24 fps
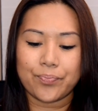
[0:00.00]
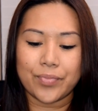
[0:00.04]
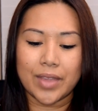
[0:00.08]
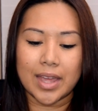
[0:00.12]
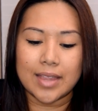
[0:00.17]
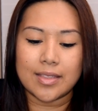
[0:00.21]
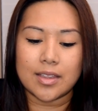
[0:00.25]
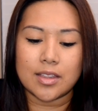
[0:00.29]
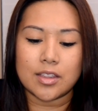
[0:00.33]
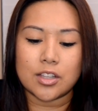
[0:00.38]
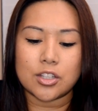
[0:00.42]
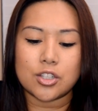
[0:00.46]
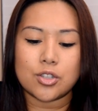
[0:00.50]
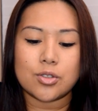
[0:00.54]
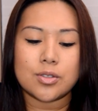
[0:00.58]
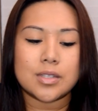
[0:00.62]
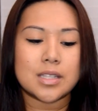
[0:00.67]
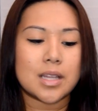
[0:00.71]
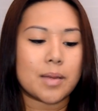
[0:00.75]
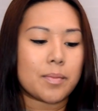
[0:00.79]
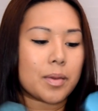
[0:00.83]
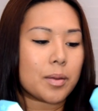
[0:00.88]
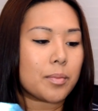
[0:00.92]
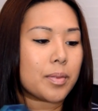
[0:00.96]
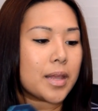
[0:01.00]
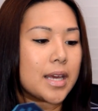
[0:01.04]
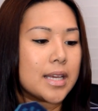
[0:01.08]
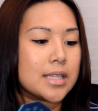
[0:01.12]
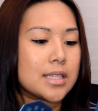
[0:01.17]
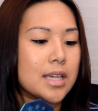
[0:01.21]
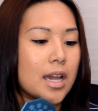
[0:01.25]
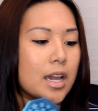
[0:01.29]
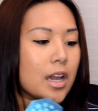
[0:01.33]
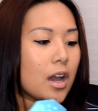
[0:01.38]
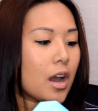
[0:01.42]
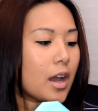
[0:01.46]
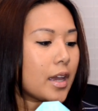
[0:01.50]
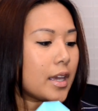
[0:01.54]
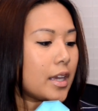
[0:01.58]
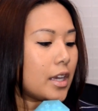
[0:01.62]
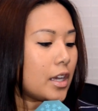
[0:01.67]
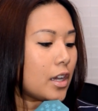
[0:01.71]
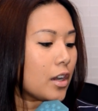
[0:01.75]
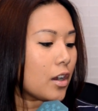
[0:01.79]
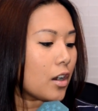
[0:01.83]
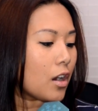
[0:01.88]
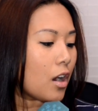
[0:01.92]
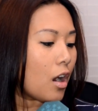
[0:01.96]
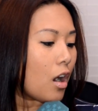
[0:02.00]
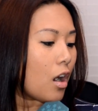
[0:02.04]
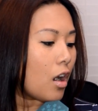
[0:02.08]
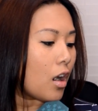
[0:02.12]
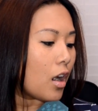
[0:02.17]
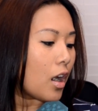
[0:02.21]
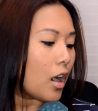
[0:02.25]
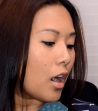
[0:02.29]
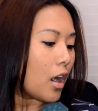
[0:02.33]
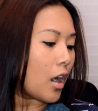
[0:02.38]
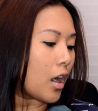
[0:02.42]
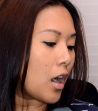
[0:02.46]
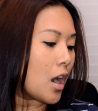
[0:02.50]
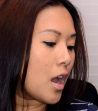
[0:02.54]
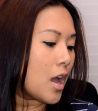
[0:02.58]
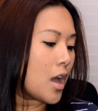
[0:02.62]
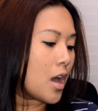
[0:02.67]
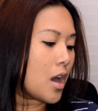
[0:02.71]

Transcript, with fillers: And then the two stamping plates I got here are